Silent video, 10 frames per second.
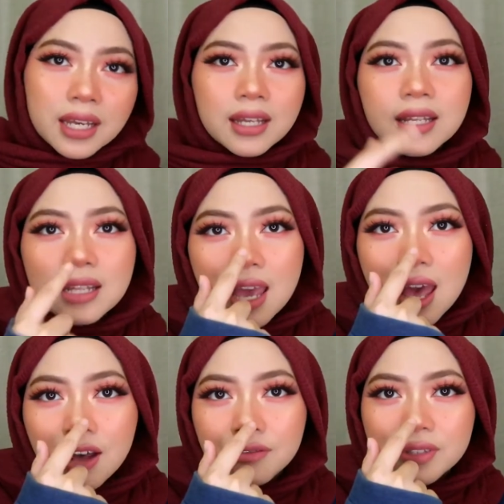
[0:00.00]
And then I
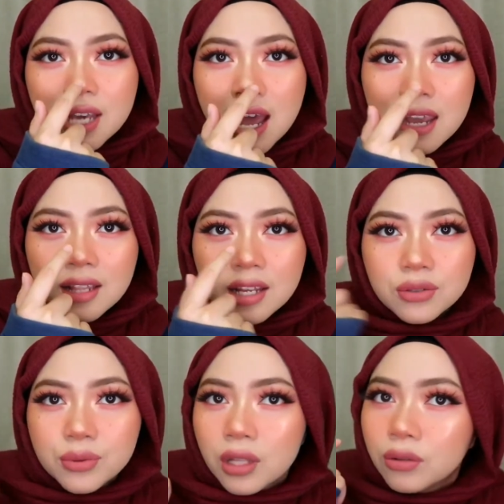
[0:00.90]
have the
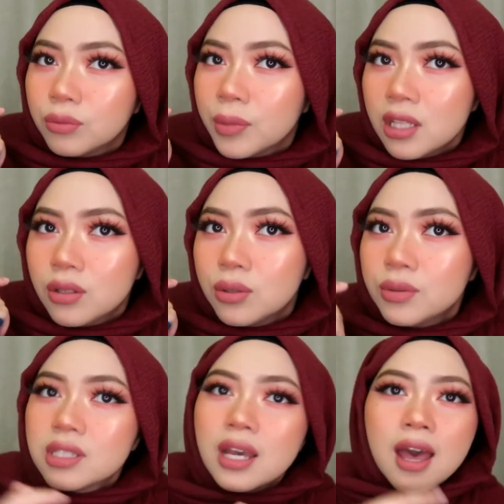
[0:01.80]
highlights right on my
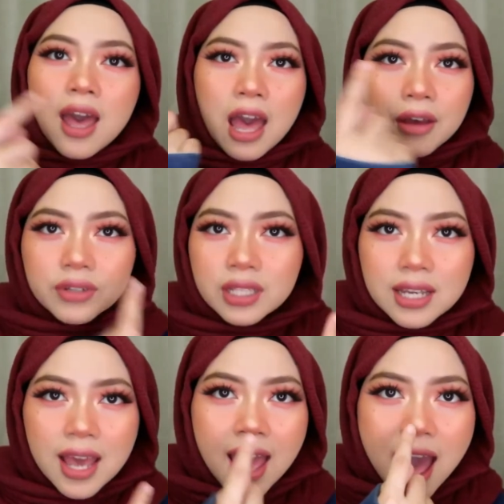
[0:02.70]
nose,
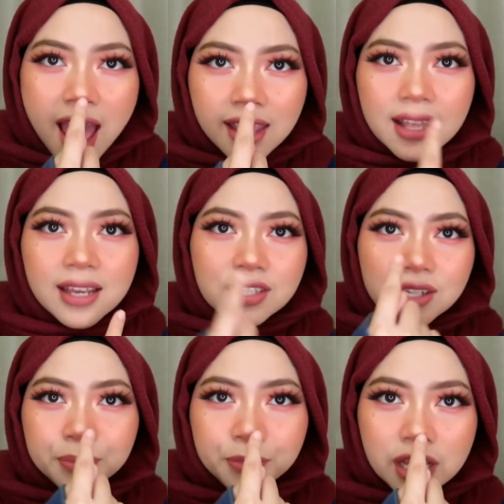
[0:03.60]
heavily highlights
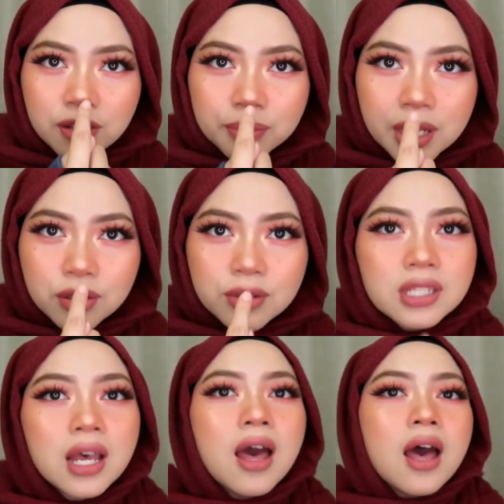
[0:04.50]
right on my
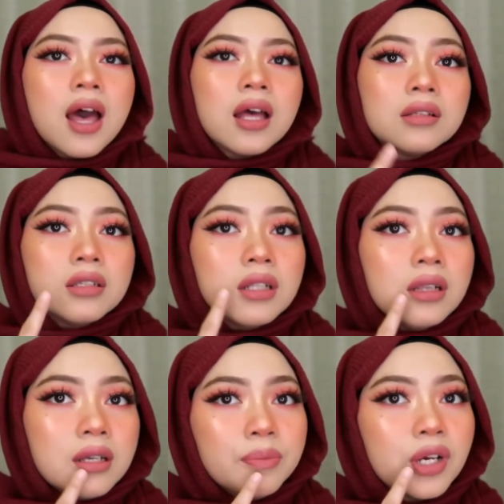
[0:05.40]
nose, and then the
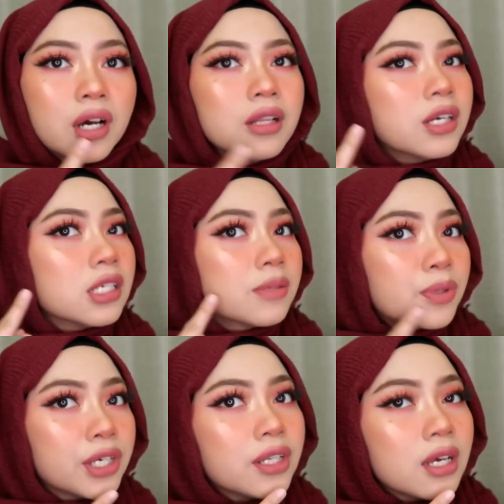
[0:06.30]
lip color is
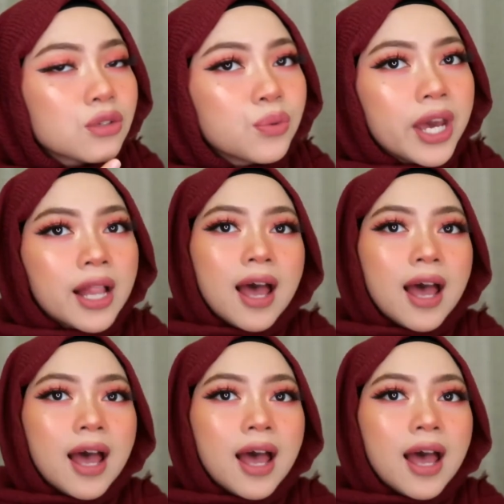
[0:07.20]
pretty as well.